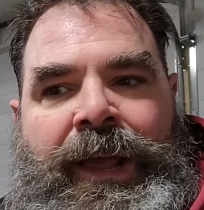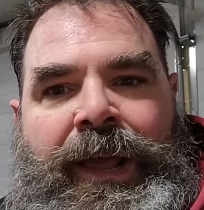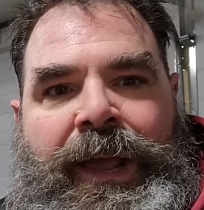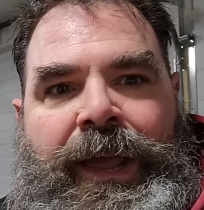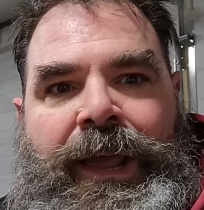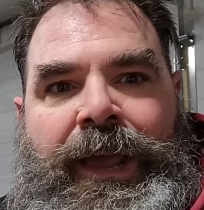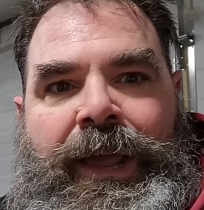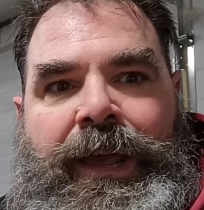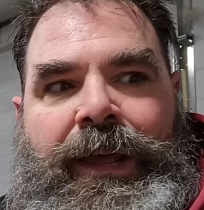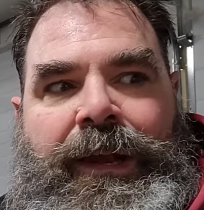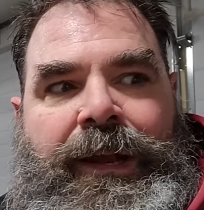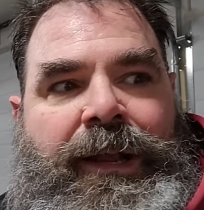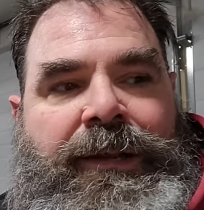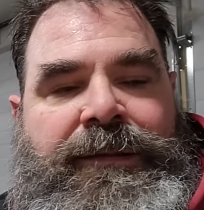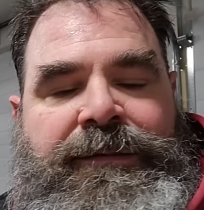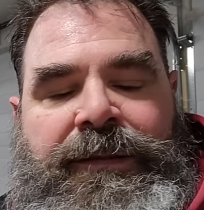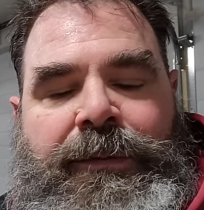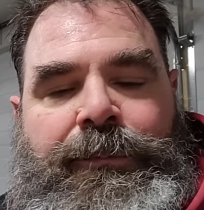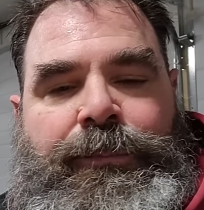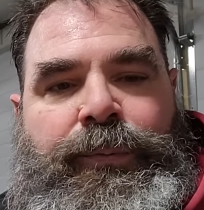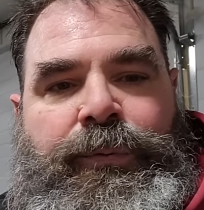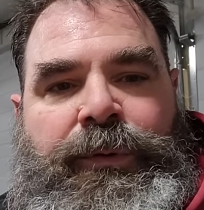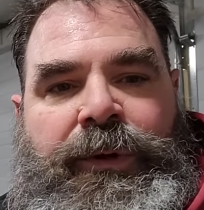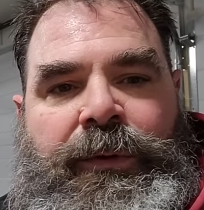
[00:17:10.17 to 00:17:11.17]
And at
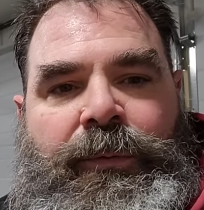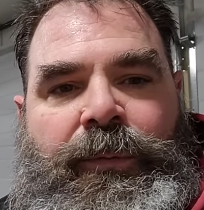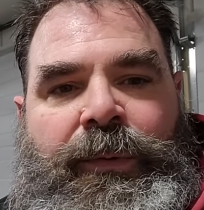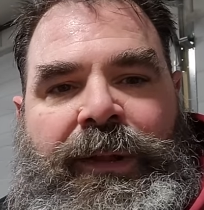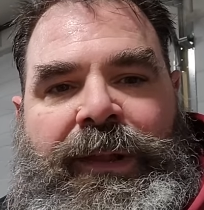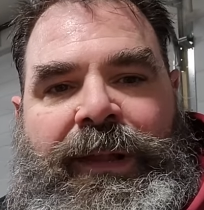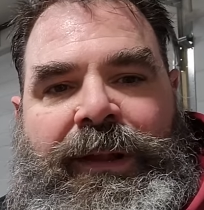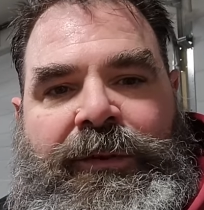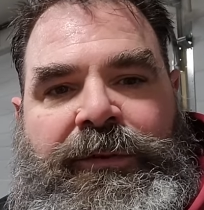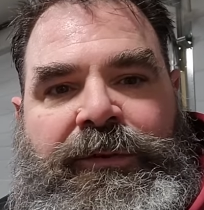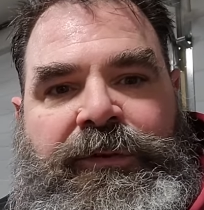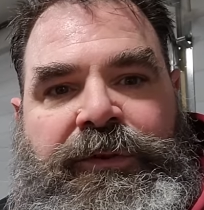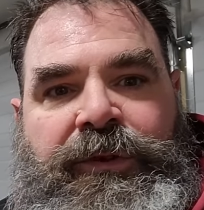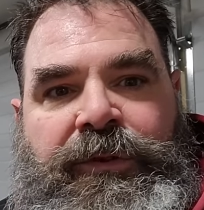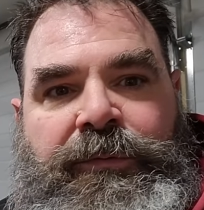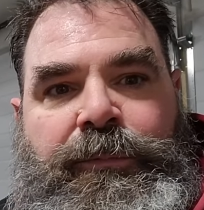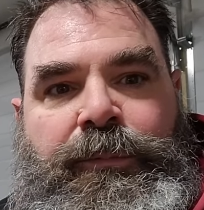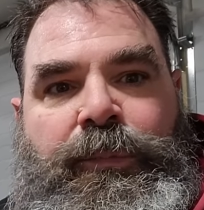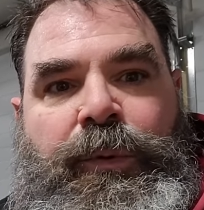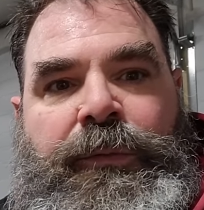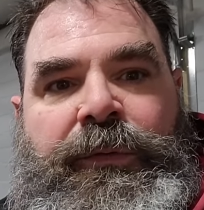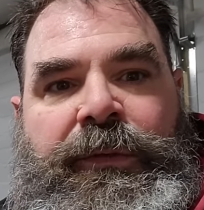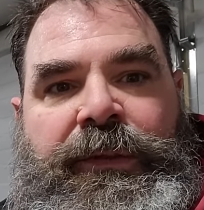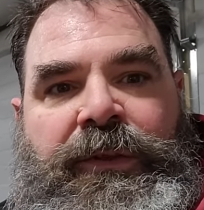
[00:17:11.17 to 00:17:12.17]
some point, while I was just
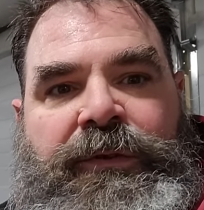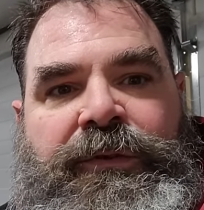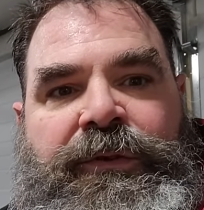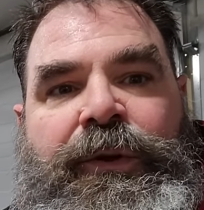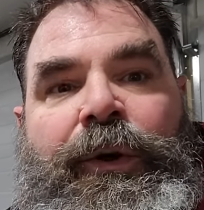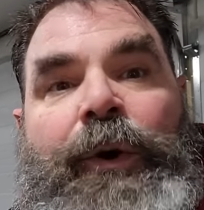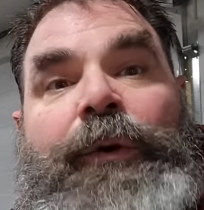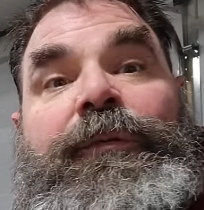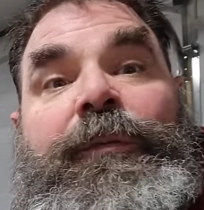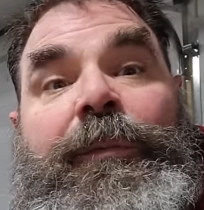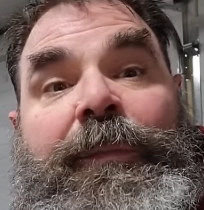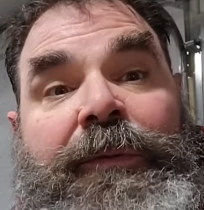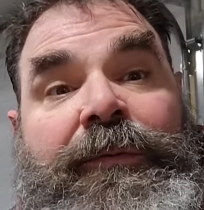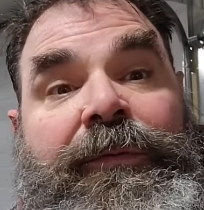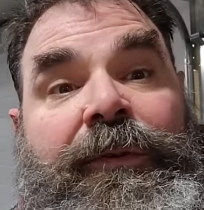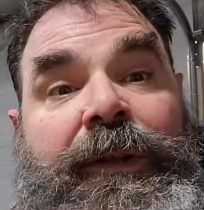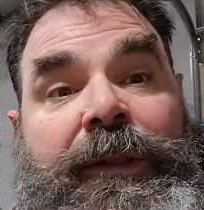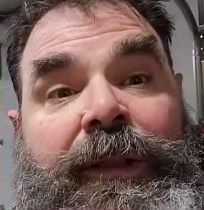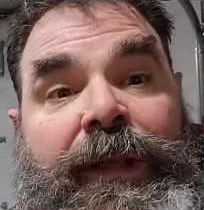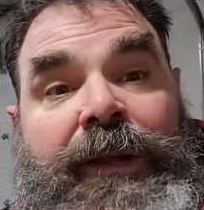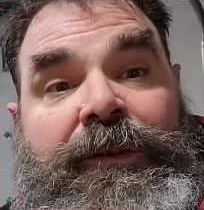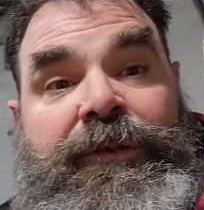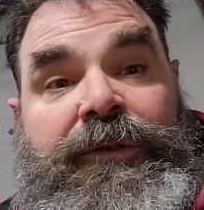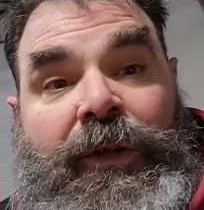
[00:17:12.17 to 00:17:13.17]
moving the snow from in front of
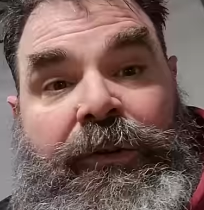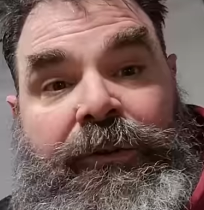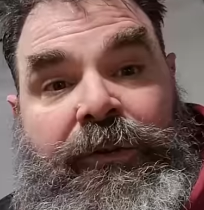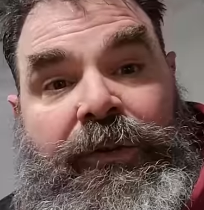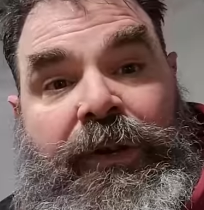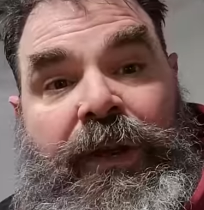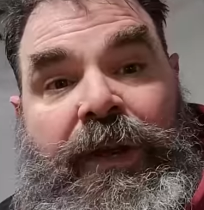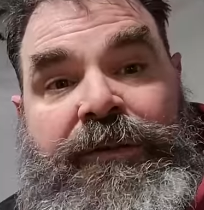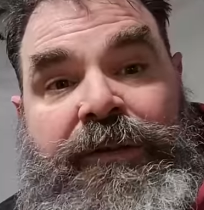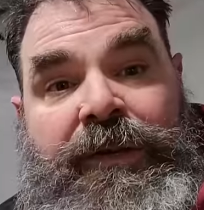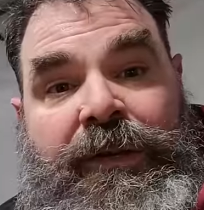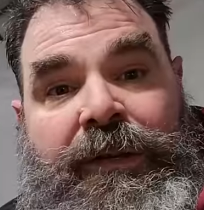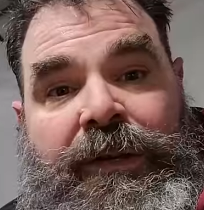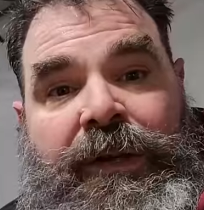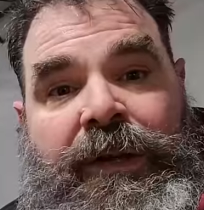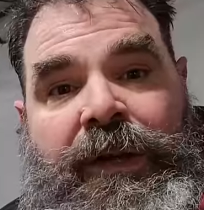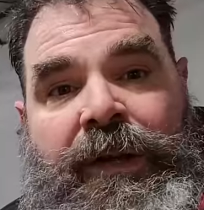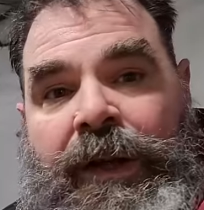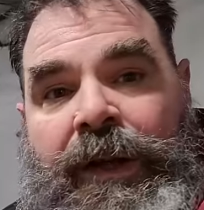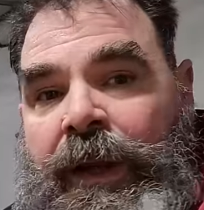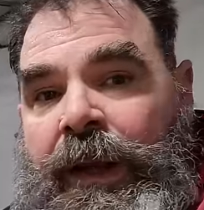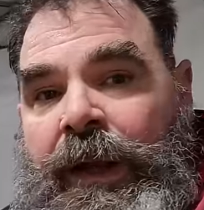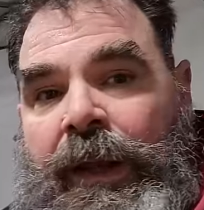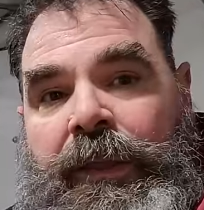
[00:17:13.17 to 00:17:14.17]
that shelter logic,
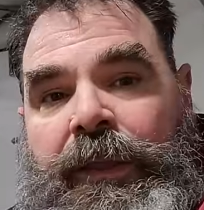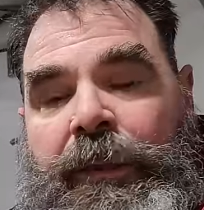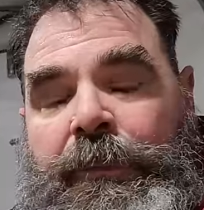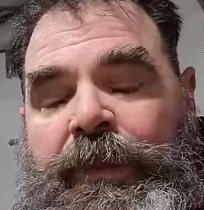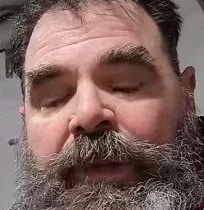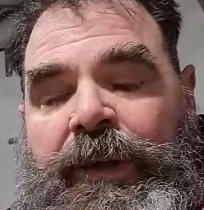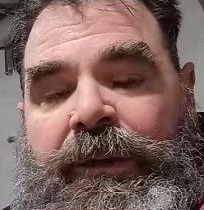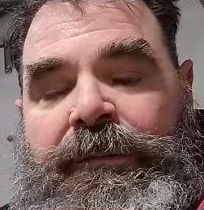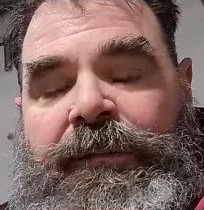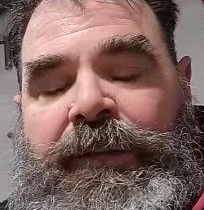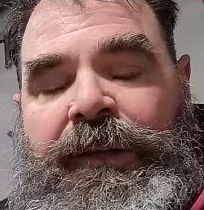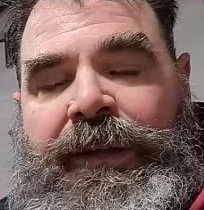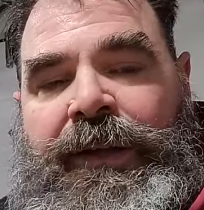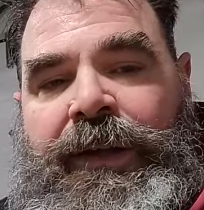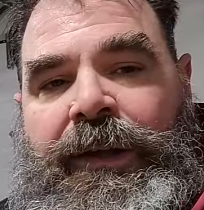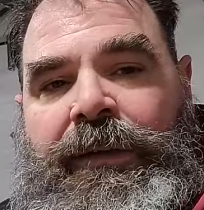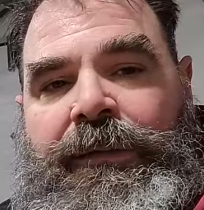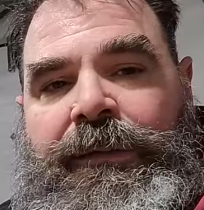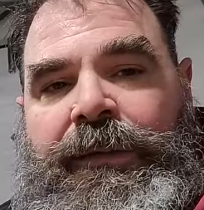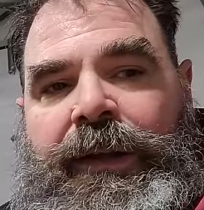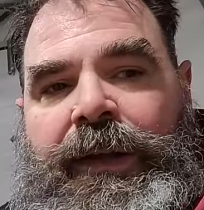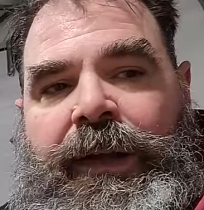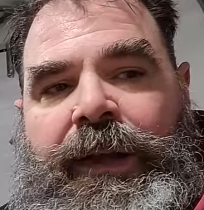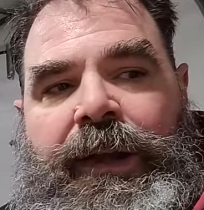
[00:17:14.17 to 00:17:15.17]
the pin fell
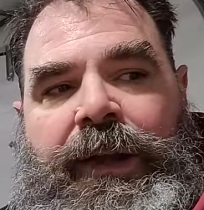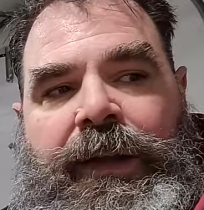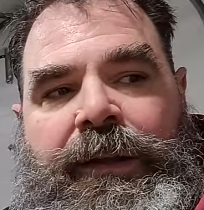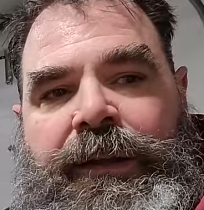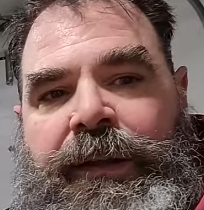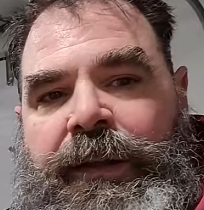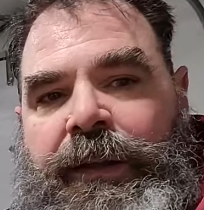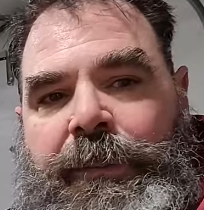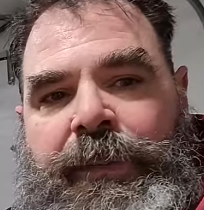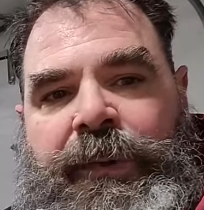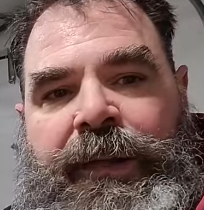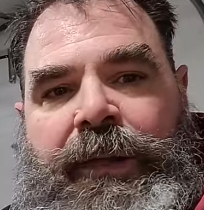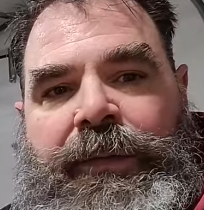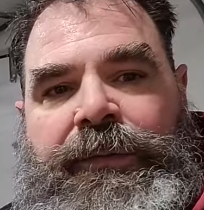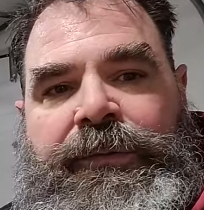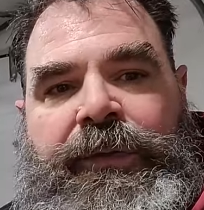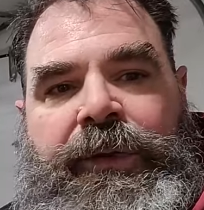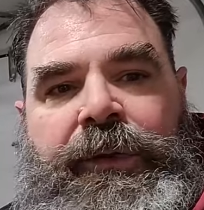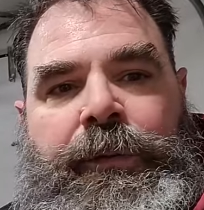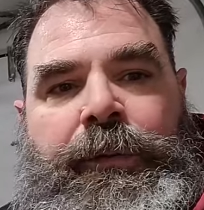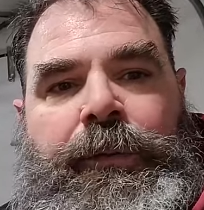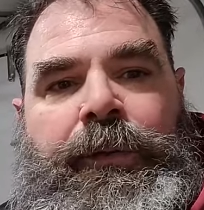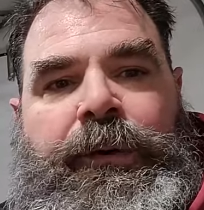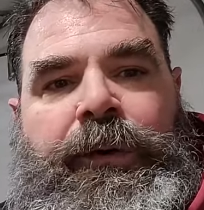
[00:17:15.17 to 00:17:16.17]
out, and then the plow
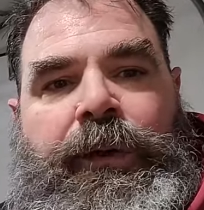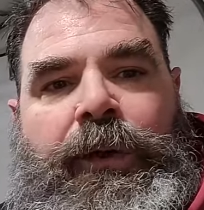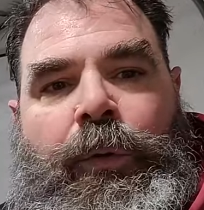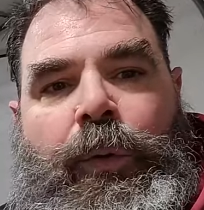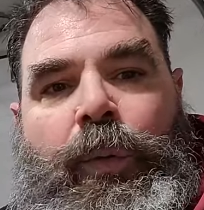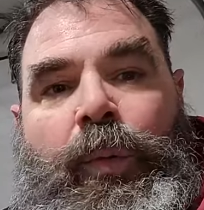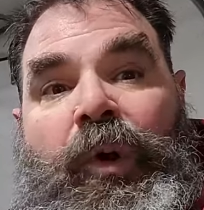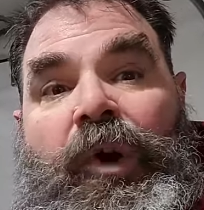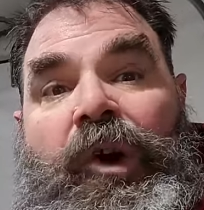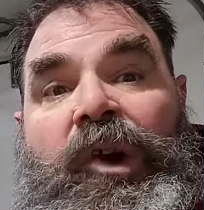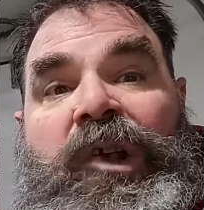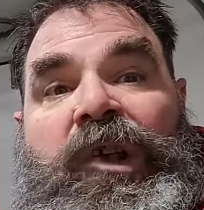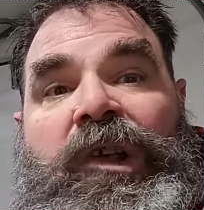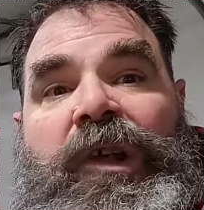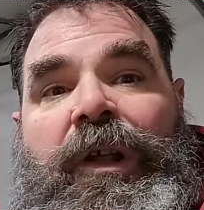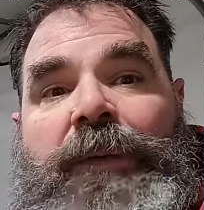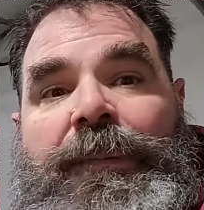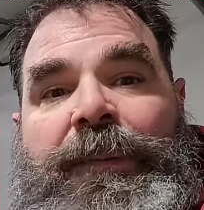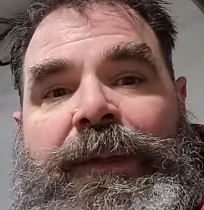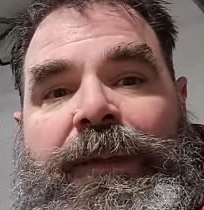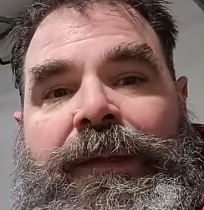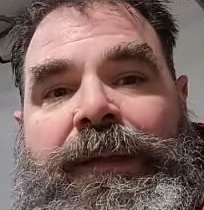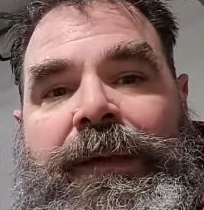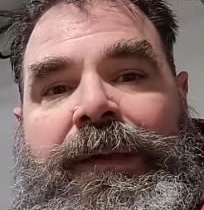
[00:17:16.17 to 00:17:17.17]
started going all wonky on
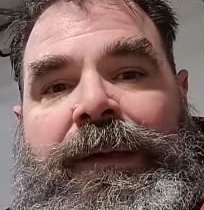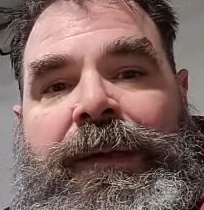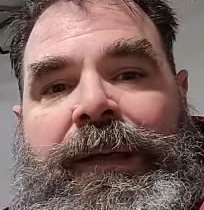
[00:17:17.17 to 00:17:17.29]
me.